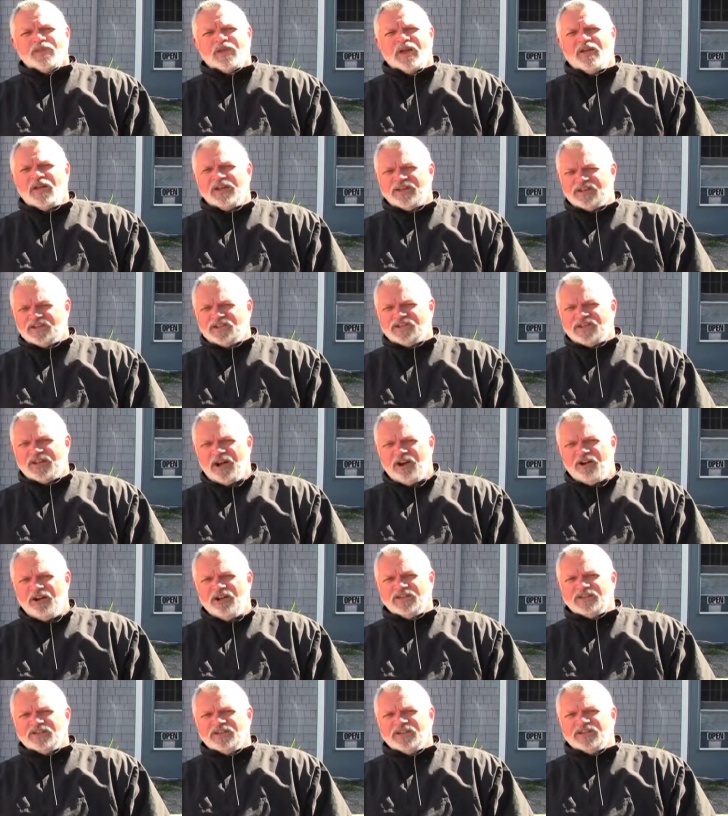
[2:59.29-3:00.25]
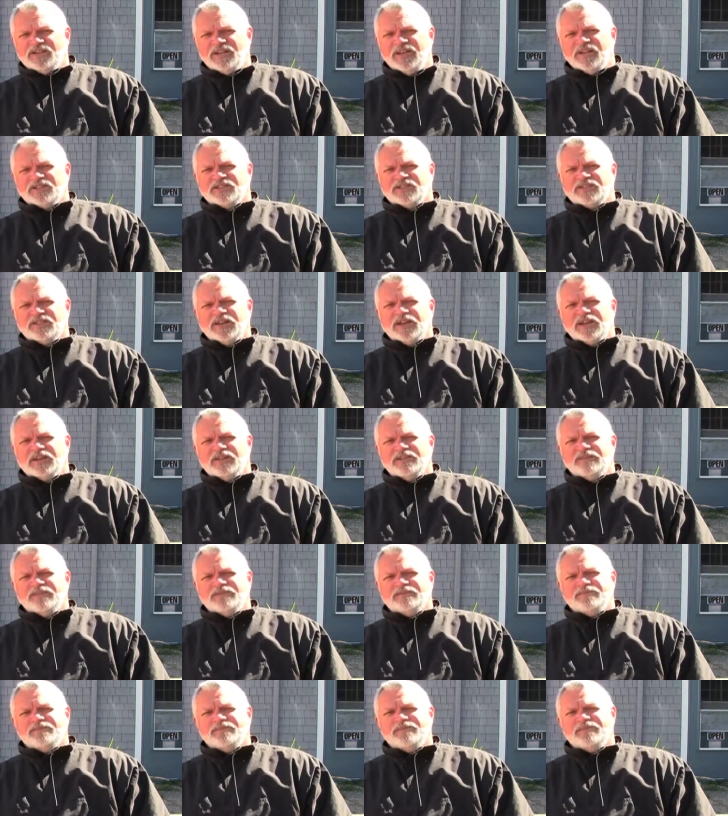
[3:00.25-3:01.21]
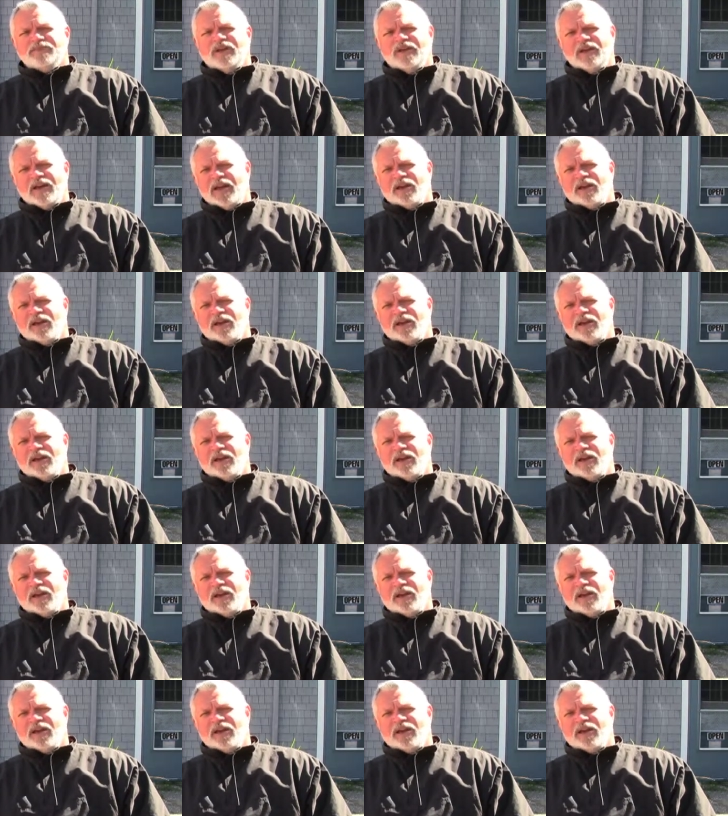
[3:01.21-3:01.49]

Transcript: Now, that's a scary statistic, and